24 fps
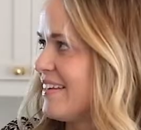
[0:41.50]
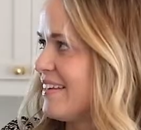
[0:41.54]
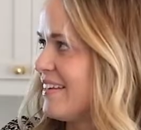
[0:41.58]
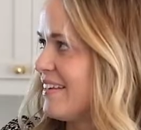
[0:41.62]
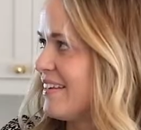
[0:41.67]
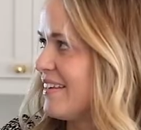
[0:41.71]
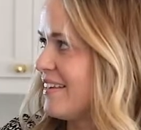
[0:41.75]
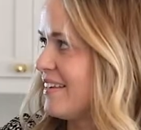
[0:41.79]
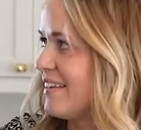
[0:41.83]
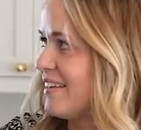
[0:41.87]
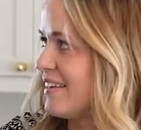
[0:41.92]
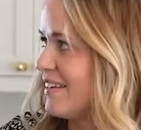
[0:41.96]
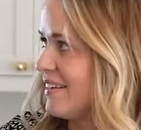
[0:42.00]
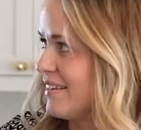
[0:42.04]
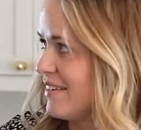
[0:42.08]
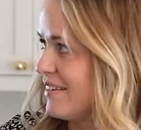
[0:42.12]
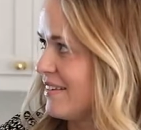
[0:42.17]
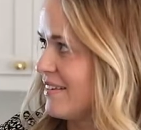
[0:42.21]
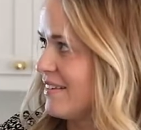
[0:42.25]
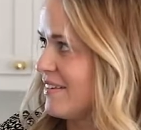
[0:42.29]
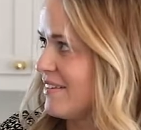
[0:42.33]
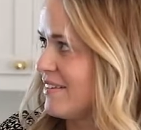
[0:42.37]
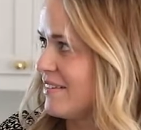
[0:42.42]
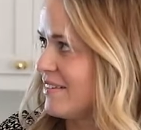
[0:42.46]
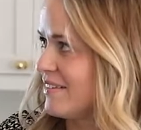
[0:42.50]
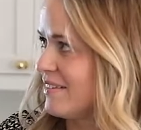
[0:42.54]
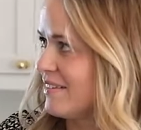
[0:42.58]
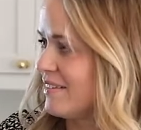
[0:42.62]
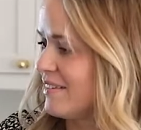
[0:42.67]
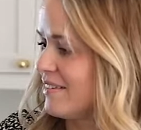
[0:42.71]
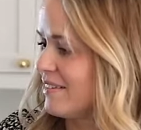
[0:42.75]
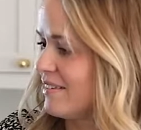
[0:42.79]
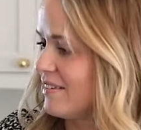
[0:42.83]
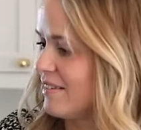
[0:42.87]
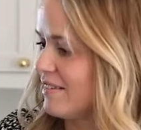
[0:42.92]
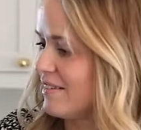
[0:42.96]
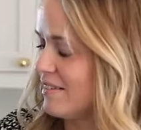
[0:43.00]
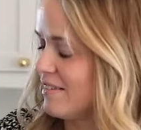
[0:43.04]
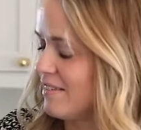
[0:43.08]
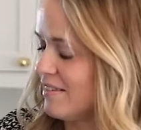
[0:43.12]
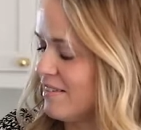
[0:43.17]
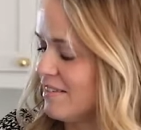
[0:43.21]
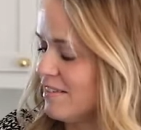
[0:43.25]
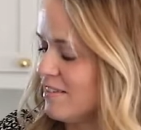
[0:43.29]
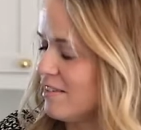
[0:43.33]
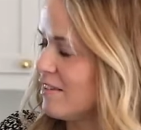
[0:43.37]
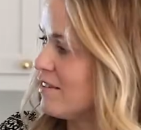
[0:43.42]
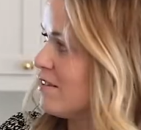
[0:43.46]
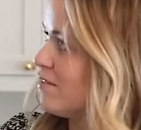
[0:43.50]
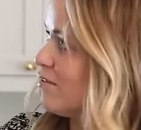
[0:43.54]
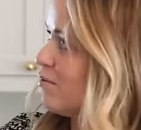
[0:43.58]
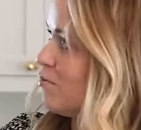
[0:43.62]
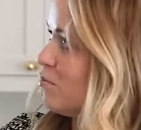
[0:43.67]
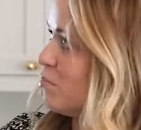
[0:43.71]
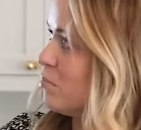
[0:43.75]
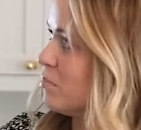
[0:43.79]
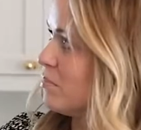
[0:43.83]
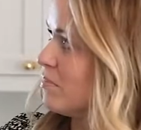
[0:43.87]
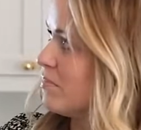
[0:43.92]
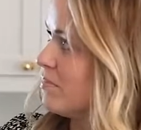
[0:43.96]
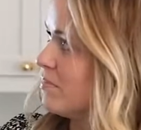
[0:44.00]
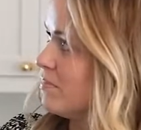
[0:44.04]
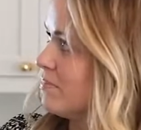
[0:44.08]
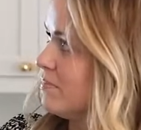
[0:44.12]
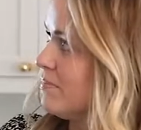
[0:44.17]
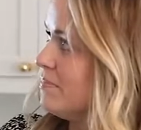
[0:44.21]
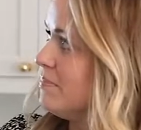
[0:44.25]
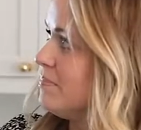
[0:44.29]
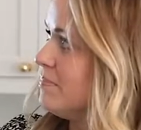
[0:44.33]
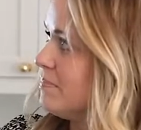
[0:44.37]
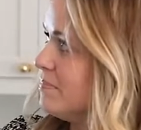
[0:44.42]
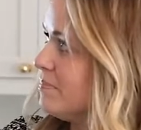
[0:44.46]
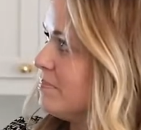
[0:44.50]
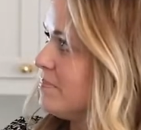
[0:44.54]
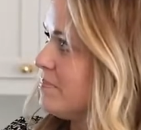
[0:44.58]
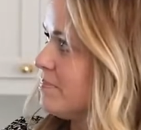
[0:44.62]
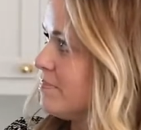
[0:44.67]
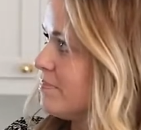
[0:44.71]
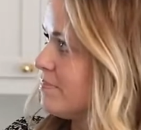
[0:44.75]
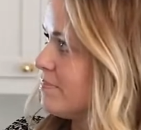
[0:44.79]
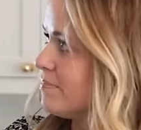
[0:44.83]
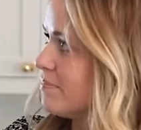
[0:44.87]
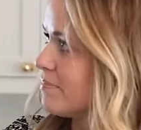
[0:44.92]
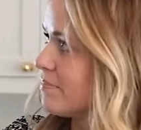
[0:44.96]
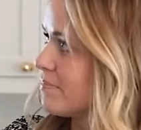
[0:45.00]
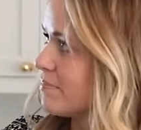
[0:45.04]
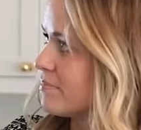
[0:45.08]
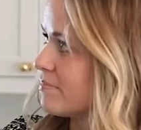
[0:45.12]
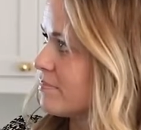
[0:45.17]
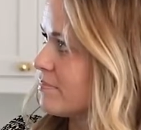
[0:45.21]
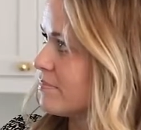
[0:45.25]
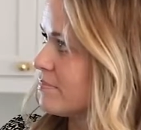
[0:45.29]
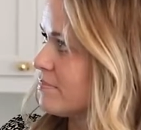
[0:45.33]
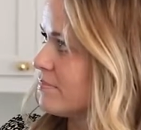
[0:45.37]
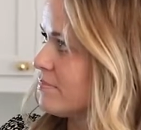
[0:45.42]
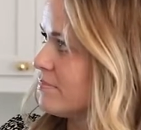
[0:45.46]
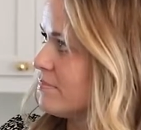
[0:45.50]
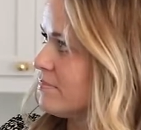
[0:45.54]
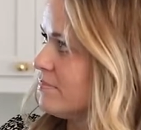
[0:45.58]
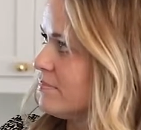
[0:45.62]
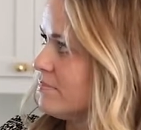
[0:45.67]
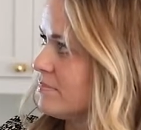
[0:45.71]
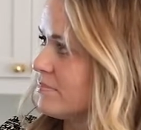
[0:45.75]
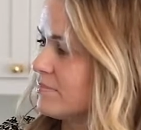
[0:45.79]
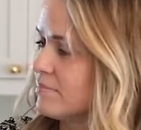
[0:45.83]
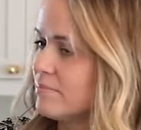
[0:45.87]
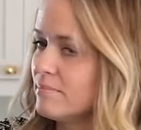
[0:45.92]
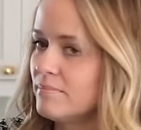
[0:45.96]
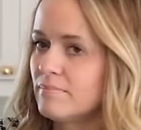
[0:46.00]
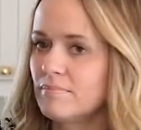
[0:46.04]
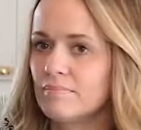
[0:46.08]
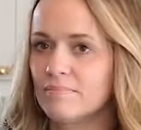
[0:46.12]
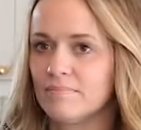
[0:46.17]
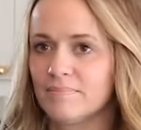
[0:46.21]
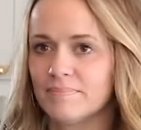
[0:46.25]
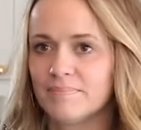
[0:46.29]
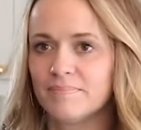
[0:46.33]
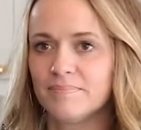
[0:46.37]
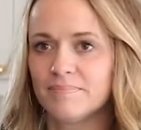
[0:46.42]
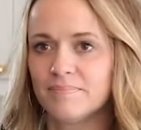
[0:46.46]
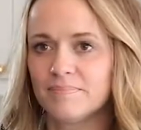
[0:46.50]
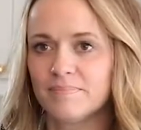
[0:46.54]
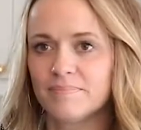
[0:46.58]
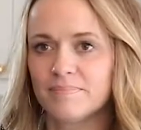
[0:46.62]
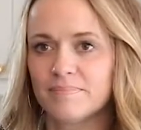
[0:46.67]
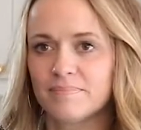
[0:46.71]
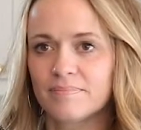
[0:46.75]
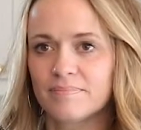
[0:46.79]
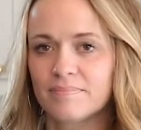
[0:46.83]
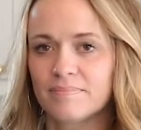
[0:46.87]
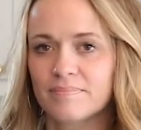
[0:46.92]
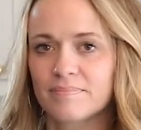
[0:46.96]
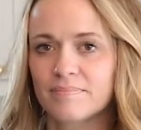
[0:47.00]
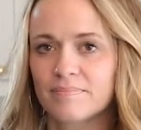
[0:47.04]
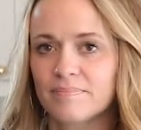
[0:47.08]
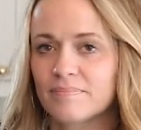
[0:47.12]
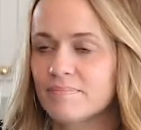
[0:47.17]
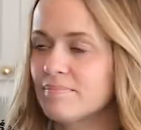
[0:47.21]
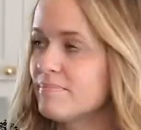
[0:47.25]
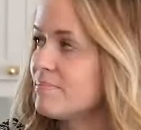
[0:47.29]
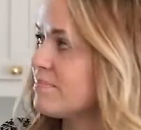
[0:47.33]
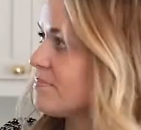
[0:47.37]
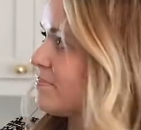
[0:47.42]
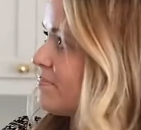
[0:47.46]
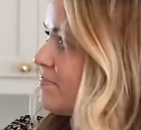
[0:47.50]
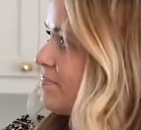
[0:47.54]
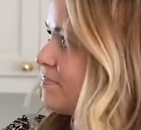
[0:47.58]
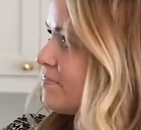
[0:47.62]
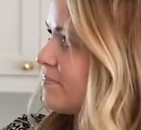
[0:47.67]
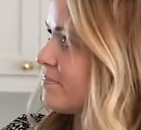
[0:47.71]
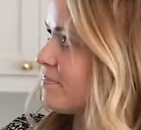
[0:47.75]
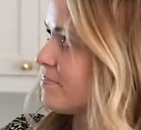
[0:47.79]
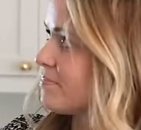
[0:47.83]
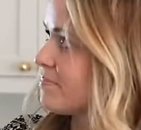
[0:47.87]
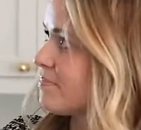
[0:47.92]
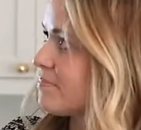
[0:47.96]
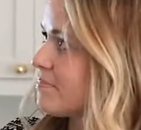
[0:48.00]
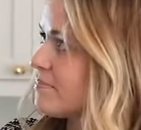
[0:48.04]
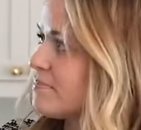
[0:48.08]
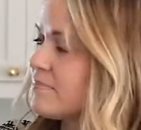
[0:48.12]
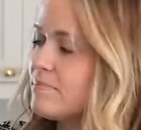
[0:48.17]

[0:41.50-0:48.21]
No words are spoken by the person on screen.